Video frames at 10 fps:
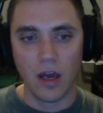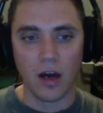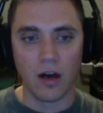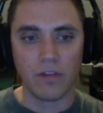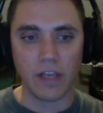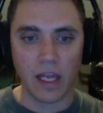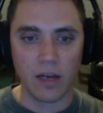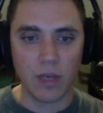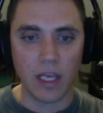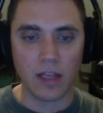of the
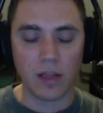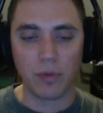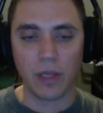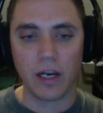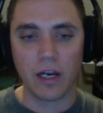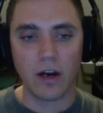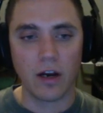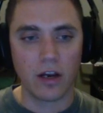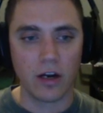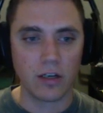enemy and the player
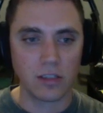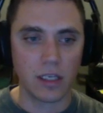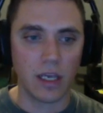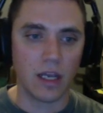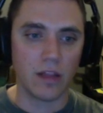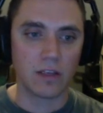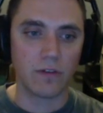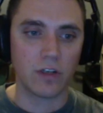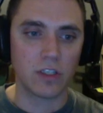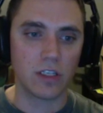occurs, and this
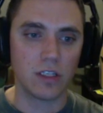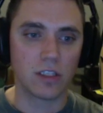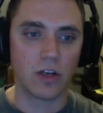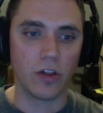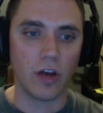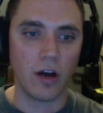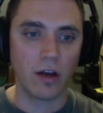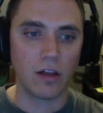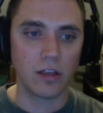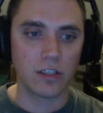function is called
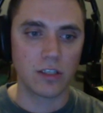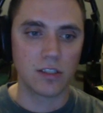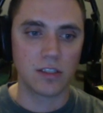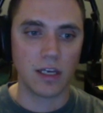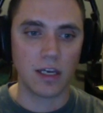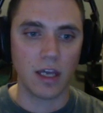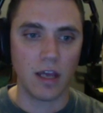onCollisionStay.